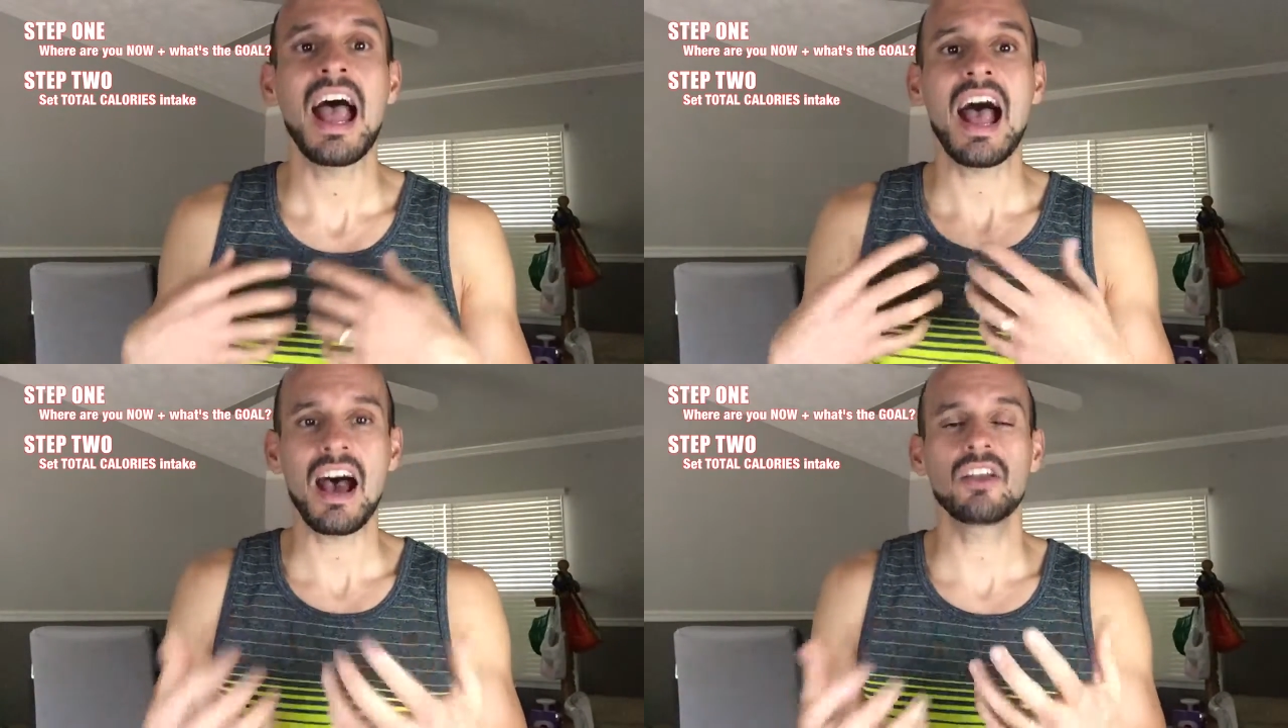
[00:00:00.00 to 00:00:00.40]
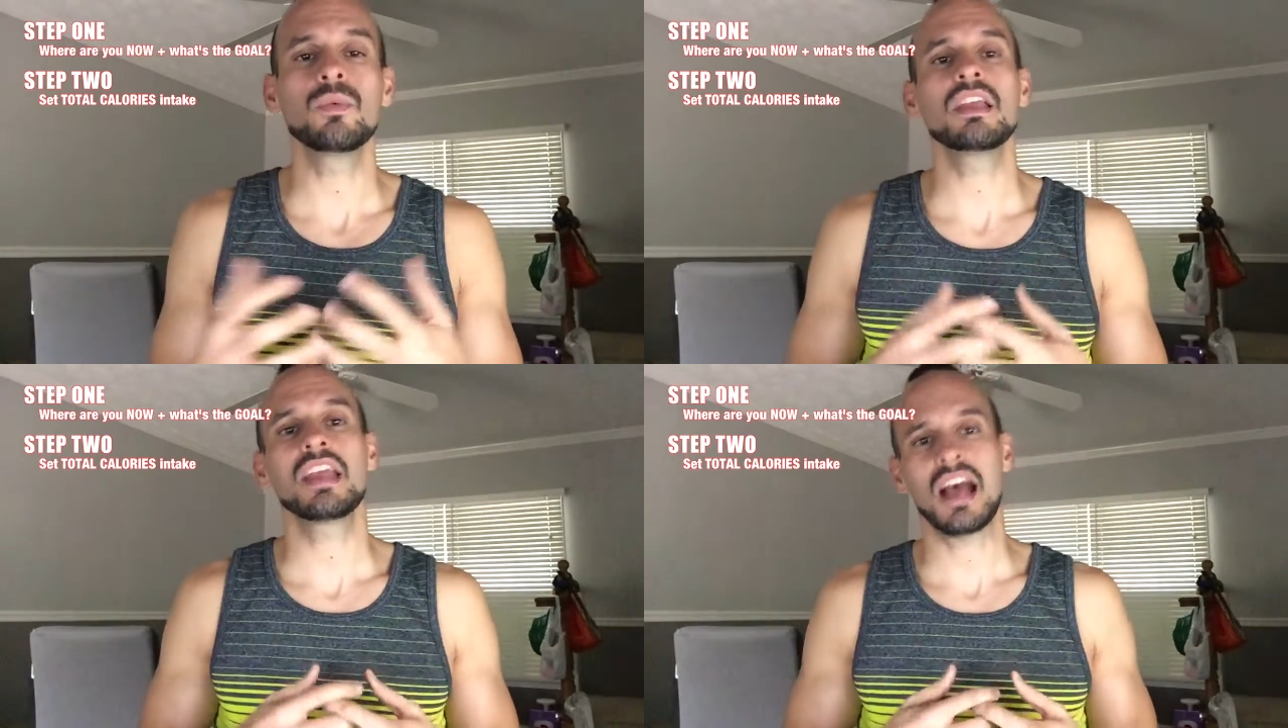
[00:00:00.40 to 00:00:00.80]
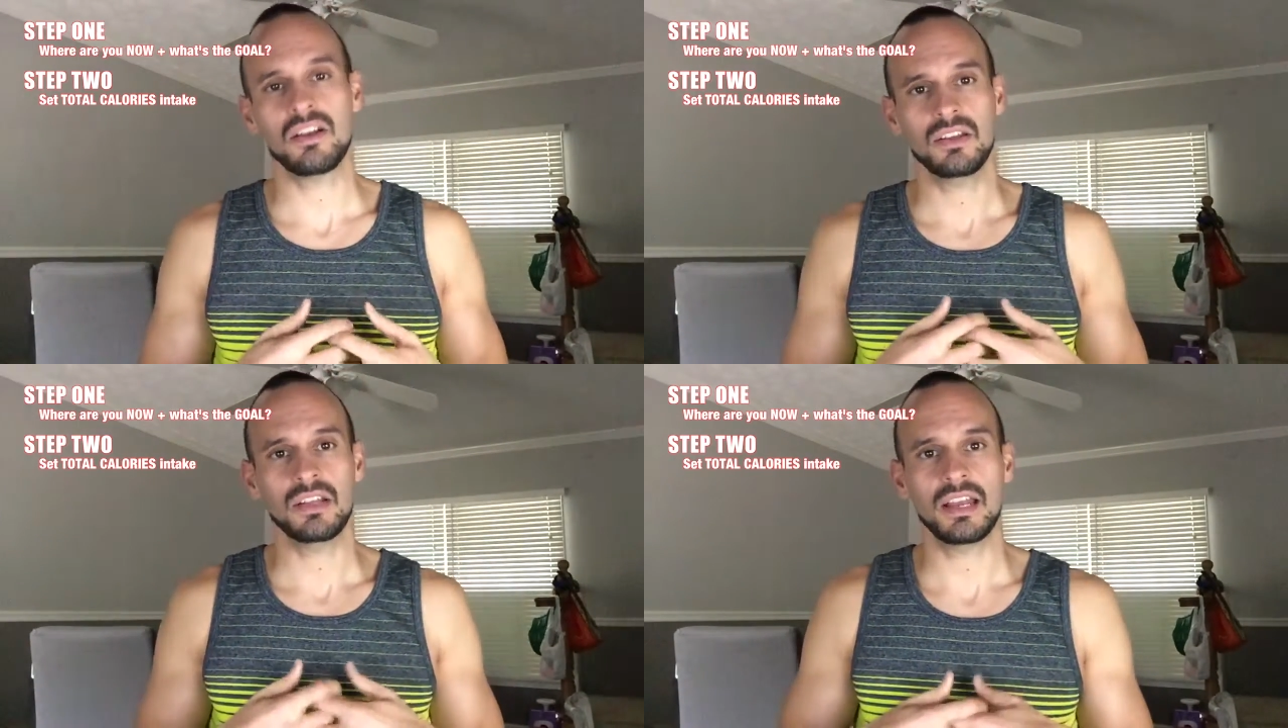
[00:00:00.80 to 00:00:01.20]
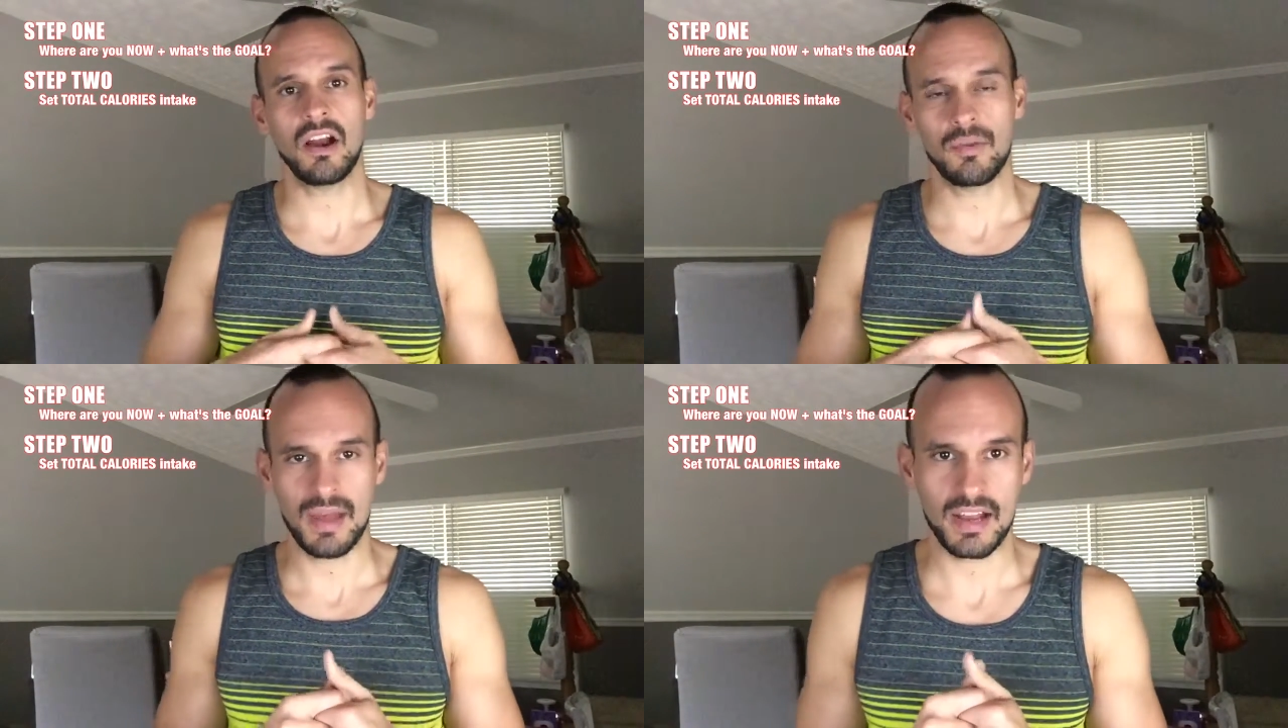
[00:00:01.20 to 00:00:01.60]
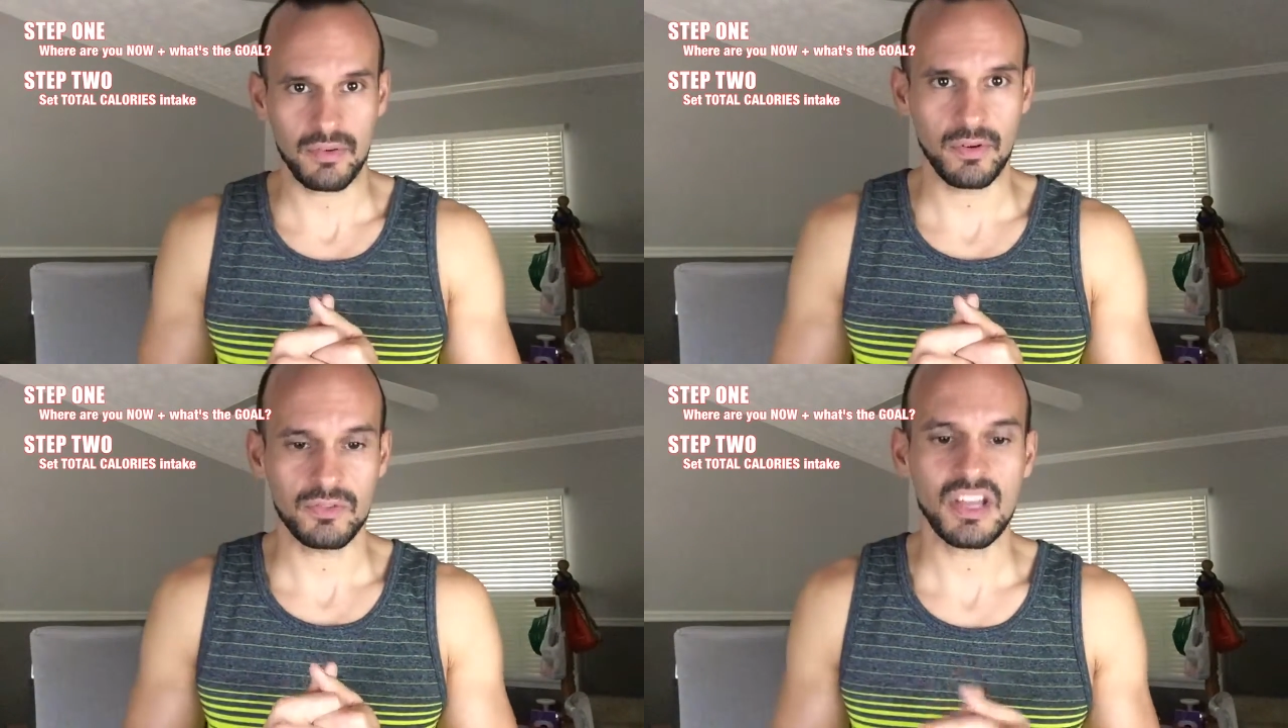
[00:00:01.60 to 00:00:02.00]
how do we calculate our
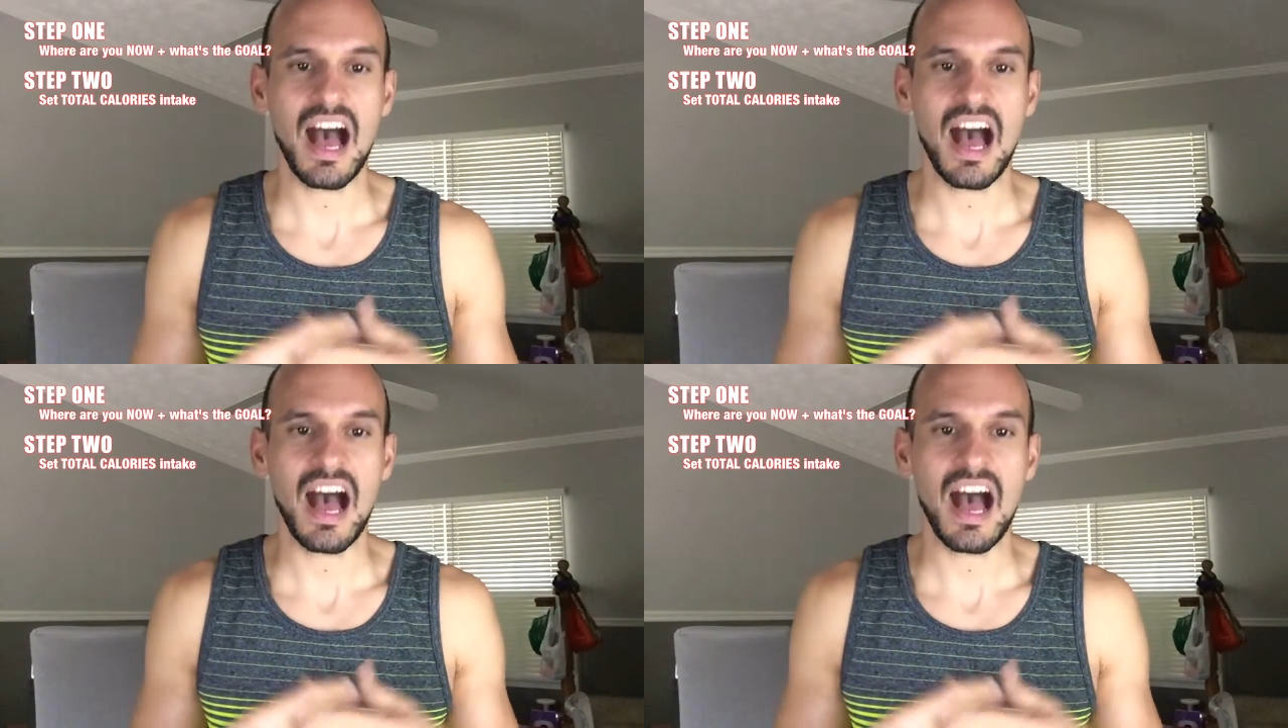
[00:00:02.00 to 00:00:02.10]
macros?